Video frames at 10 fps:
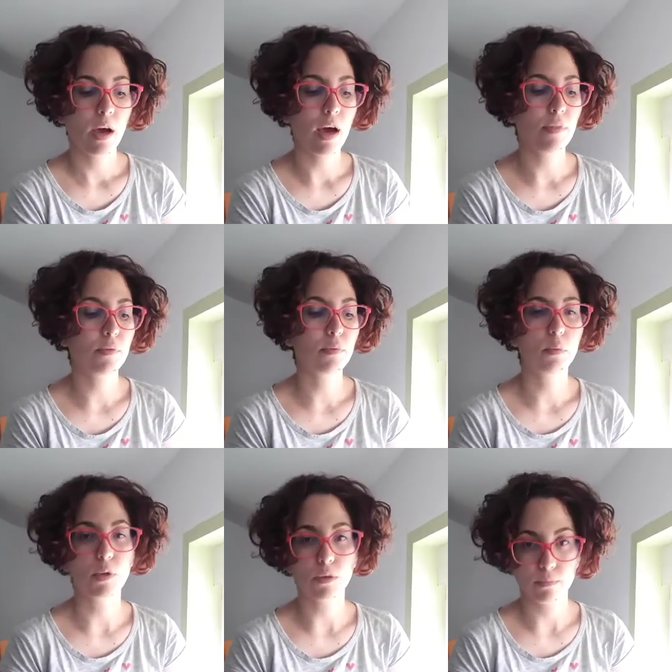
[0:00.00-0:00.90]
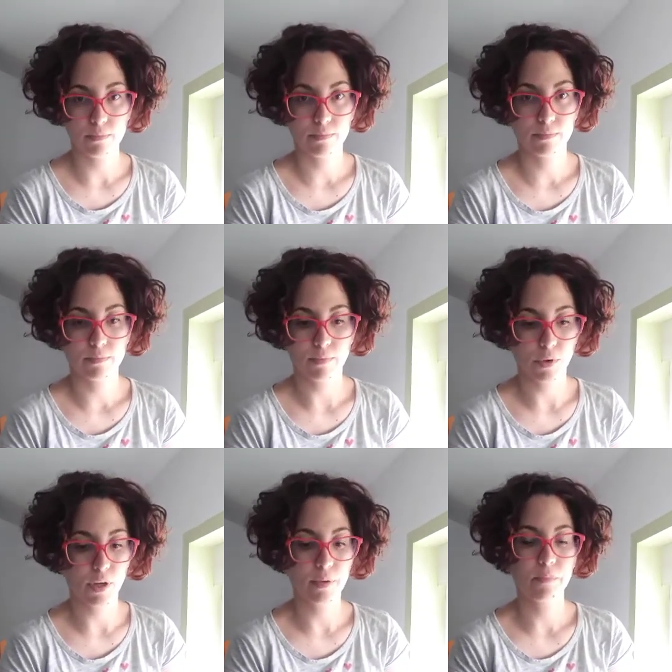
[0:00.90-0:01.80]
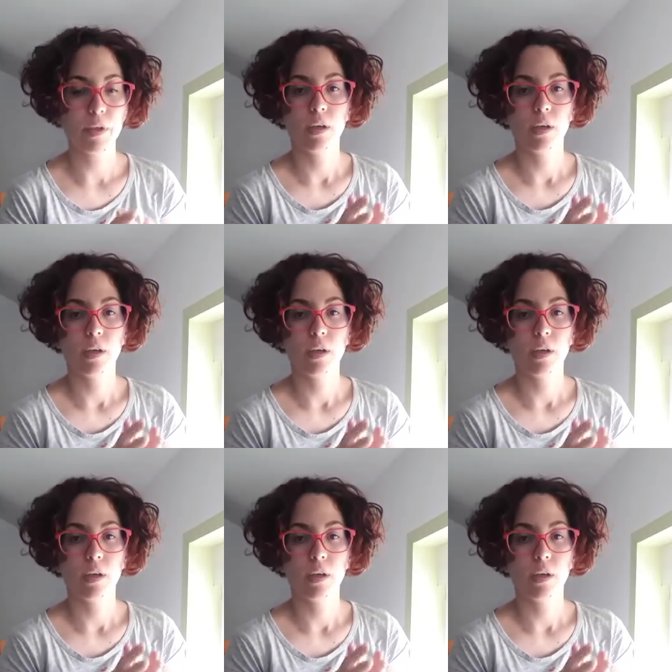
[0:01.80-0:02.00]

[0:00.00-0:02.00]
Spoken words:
and the review, okay.